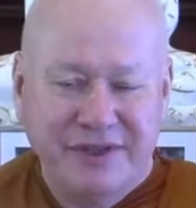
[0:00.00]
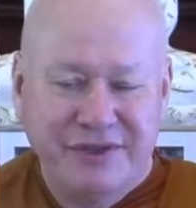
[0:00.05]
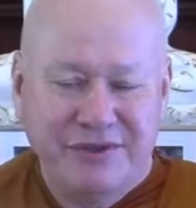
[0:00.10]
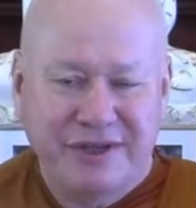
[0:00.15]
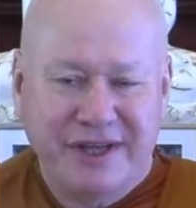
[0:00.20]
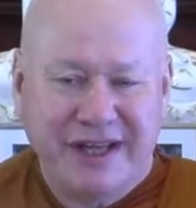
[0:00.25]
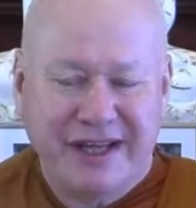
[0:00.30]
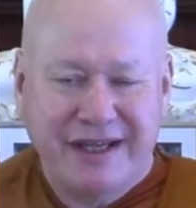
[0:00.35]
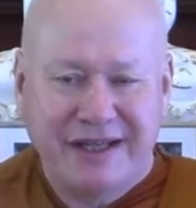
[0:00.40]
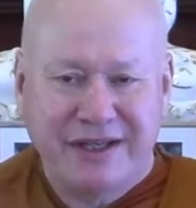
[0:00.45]
You
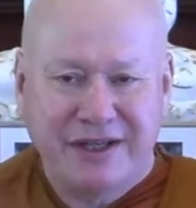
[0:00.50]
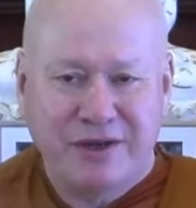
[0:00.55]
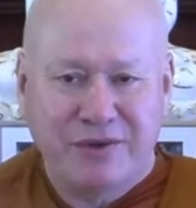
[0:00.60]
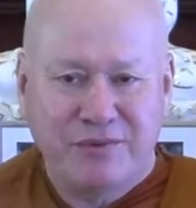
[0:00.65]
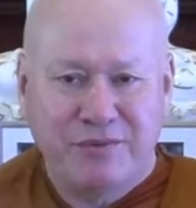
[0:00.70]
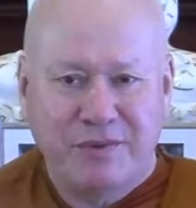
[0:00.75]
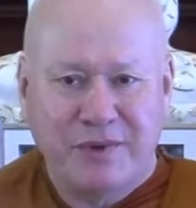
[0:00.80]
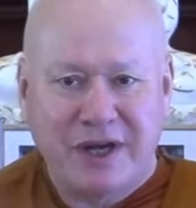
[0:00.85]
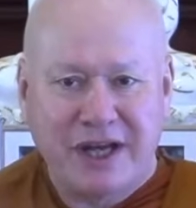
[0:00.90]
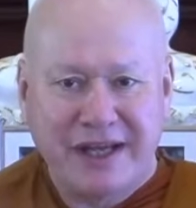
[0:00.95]
can go
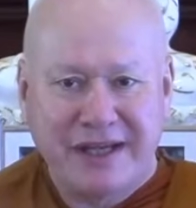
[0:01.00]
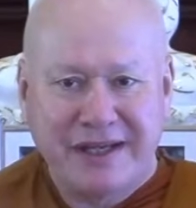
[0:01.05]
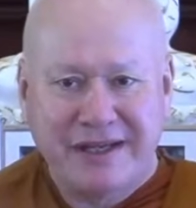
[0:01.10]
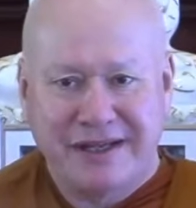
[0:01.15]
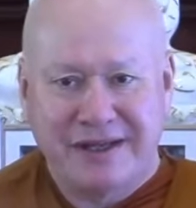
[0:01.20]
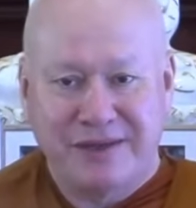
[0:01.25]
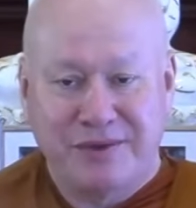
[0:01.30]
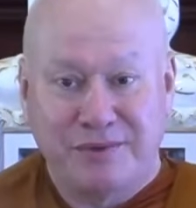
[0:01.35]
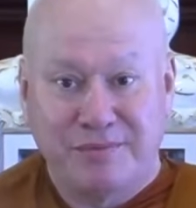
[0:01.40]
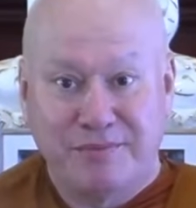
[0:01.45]

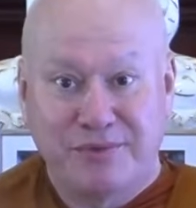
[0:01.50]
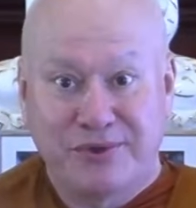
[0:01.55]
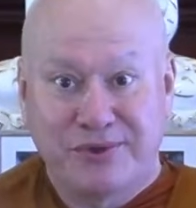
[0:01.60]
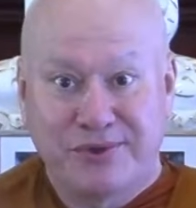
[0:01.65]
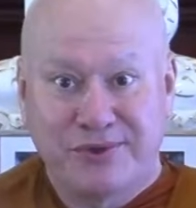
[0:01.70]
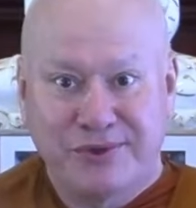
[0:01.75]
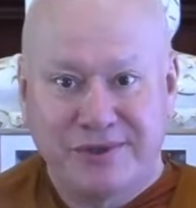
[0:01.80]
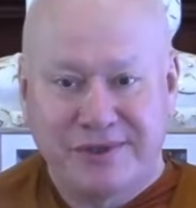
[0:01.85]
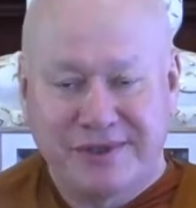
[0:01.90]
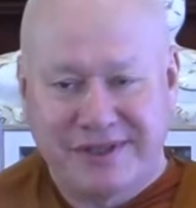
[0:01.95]
wider or
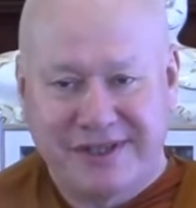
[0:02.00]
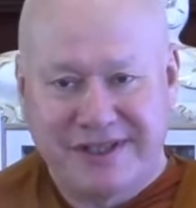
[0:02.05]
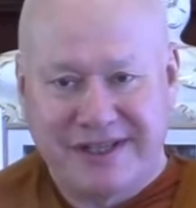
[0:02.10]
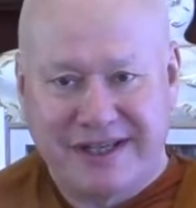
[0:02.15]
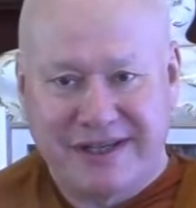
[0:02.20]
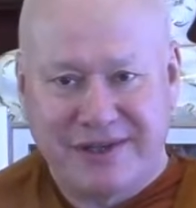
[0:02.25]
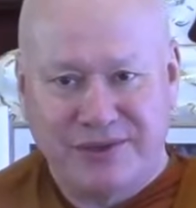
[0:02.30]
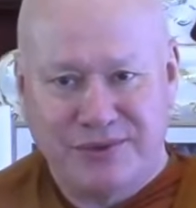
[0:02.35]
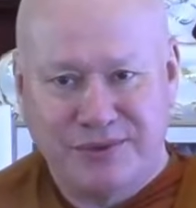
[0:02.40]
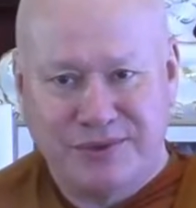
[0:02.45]
broader than
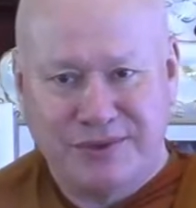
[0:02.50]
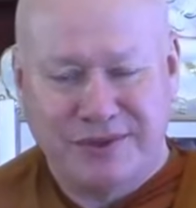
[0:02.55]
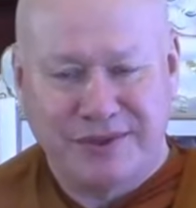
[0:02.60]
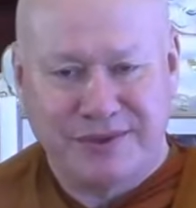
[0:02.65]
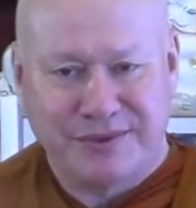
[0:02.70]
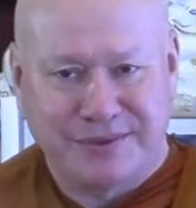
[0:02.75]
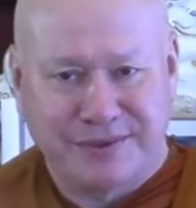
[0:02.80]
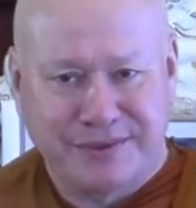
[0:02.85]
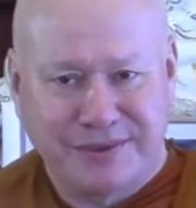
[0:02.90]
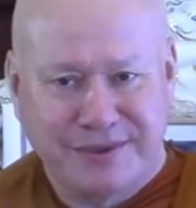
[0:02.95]
that
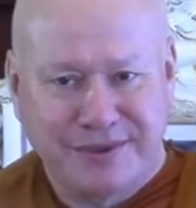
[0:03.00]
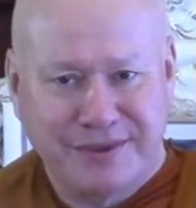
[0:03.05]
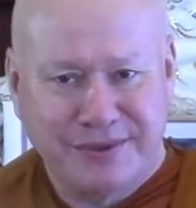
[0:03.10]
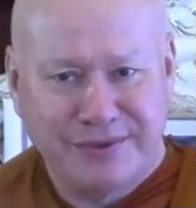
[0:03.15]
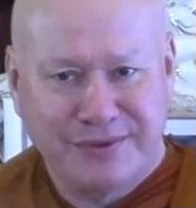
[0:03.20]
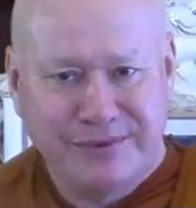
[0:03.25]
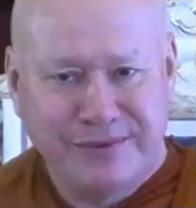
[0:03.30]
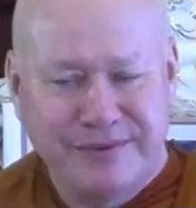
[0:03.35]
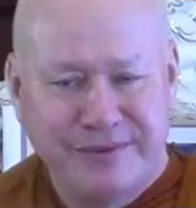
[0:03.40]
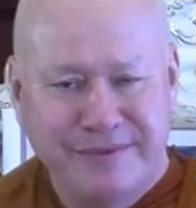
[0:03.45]
also
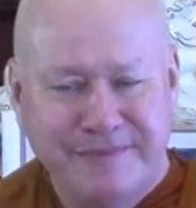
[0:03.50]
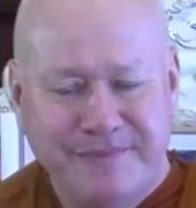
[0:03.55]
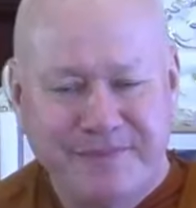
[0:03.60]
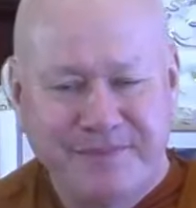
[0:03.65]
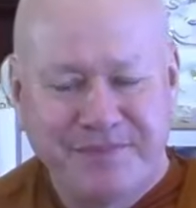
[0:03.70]
to